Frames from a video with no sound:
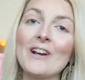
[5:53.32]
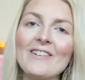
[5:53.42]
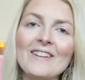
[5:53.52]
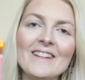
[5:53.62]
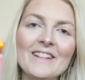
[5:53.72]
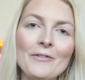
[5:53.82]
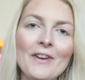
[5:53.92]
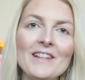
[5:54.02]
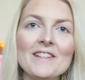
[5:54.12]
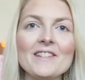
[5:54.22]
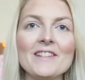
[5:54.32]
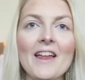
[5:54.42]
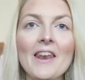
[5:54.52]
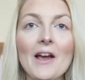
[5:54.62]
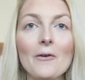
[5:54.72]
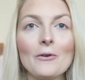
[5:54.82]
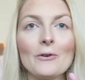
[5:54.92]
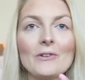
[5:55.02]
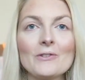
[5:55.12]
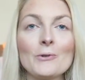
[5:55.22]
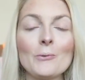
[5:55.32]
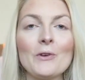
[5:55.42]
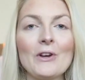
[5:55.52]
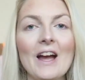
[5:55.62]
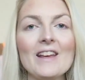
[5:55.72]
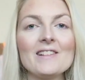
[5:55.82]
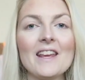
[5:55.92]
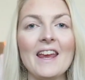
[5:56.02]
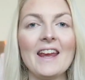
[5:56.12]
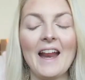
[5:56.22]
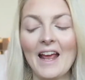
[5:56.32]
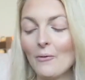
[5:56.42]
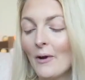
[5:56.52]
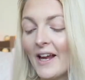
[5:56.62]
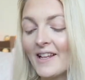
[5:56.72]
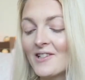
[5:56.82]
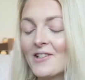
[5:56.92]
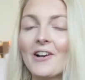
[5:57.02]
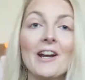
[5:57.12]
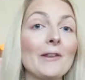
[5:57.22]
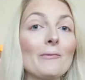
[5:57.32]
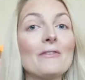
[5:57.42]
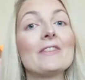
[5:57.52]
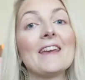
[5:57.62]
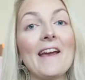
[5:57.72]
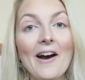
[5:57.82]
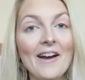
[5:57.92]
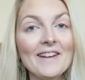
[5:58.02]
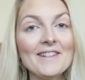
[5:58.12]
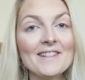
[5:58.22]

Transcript: now that the face is done, I will zoom you guys in and we get started with the eyes.